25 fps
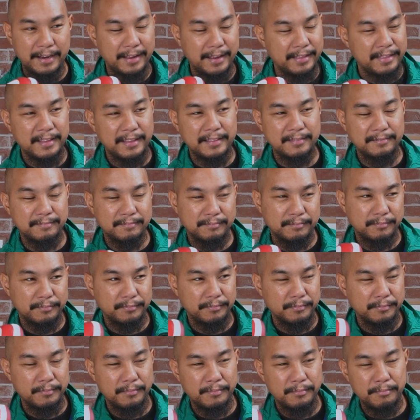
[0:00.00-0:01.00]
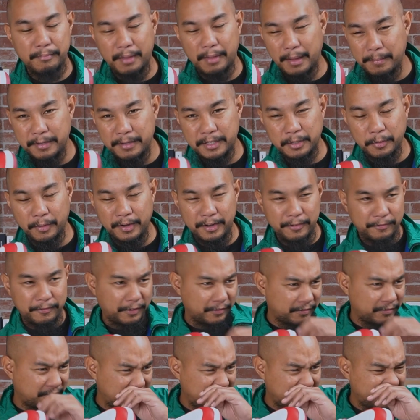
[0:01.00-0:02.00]
I think maybe
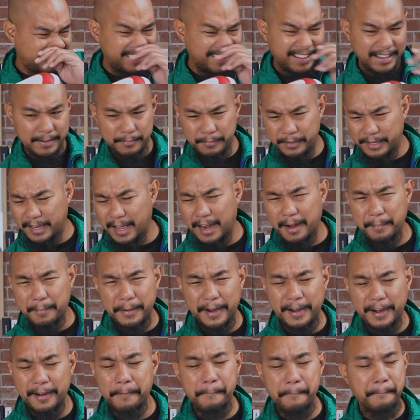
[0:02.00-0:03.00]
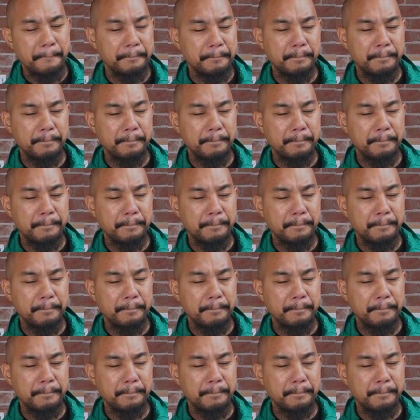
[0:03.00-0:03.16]
2015 we got a pair.